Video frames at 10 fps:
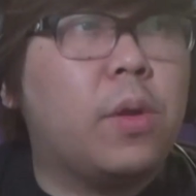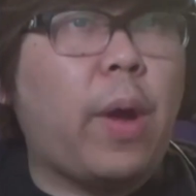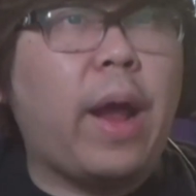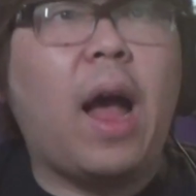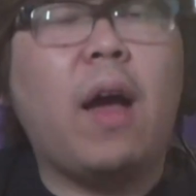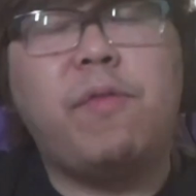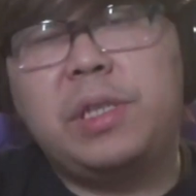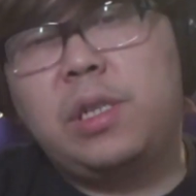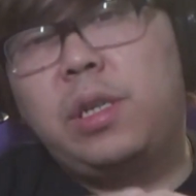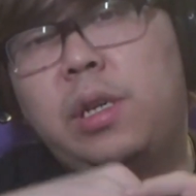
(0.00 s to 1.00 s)
Right.
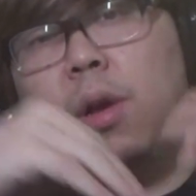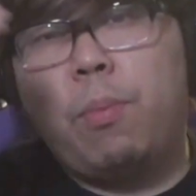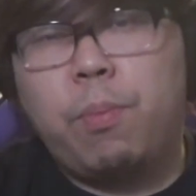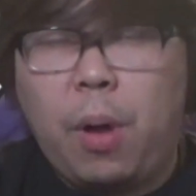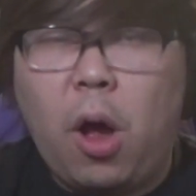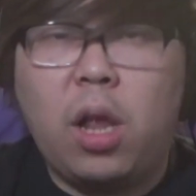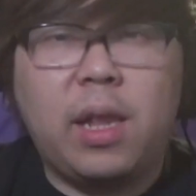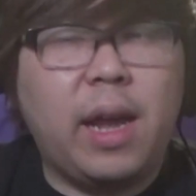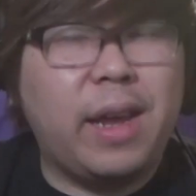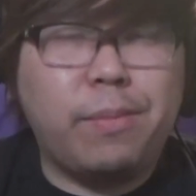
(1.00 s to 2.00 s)
Obviously,
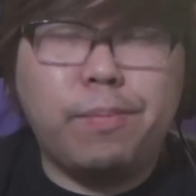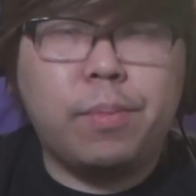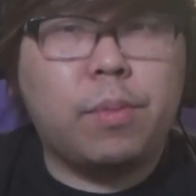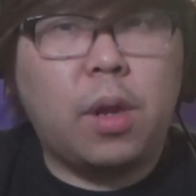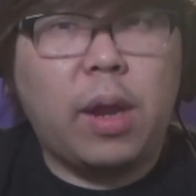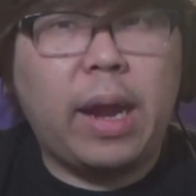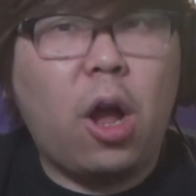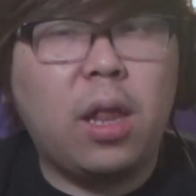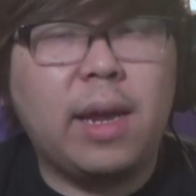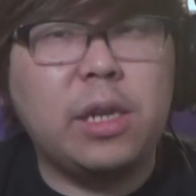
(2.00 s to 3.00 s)
online
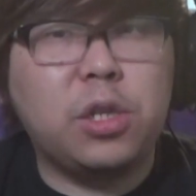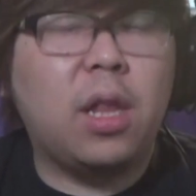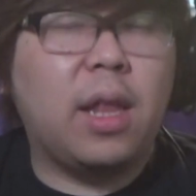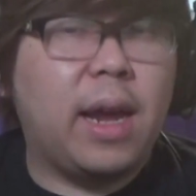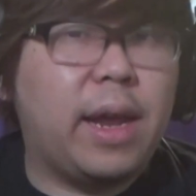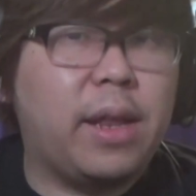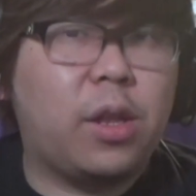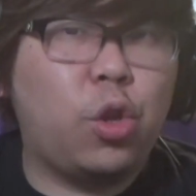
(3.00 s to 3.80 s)
online is online.